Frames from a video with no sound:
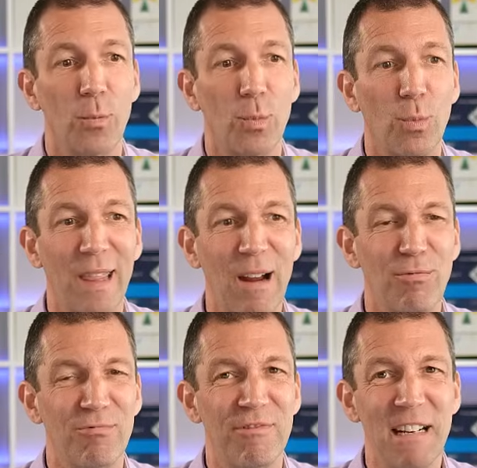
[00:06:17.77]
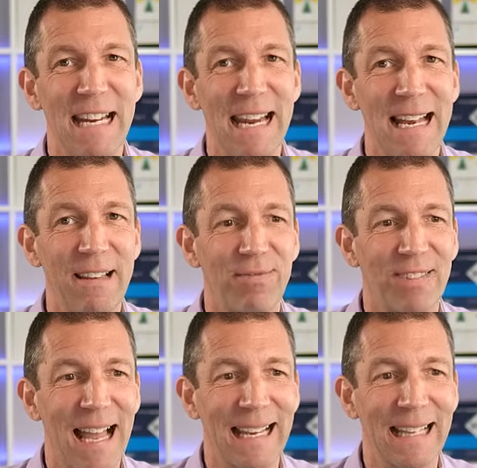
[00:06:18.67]
without really
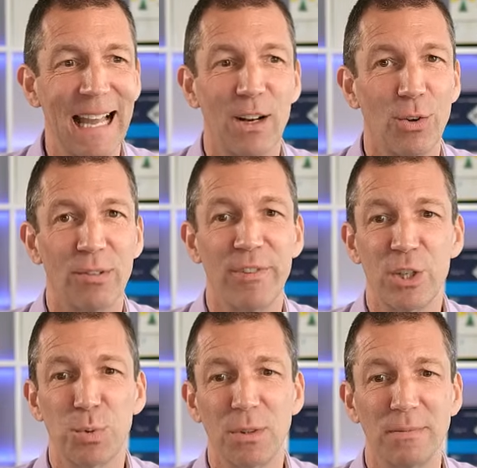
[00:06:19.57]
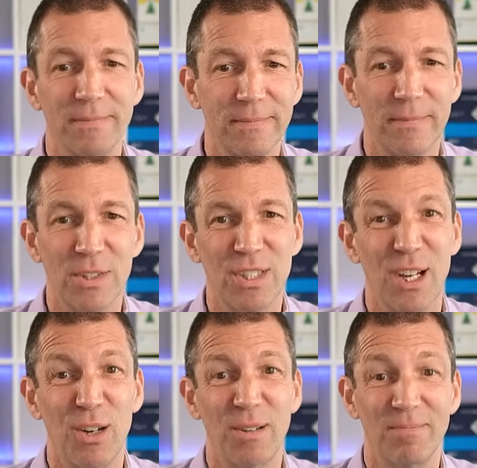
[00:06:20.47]
flagging that on the visual.
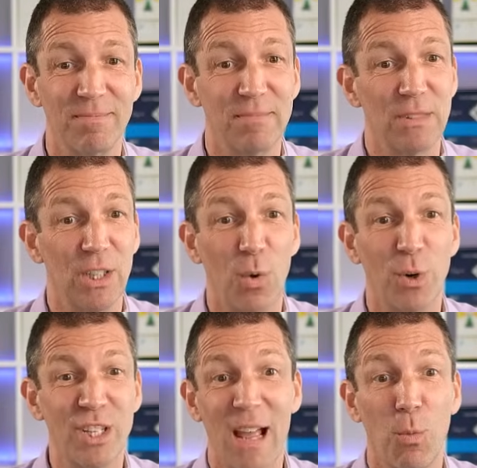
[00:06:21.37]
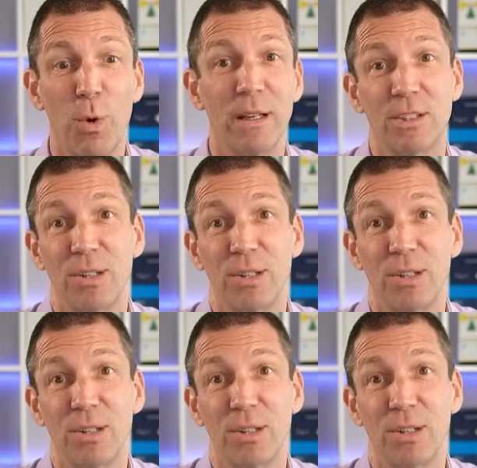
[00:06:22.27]
So, you know, which which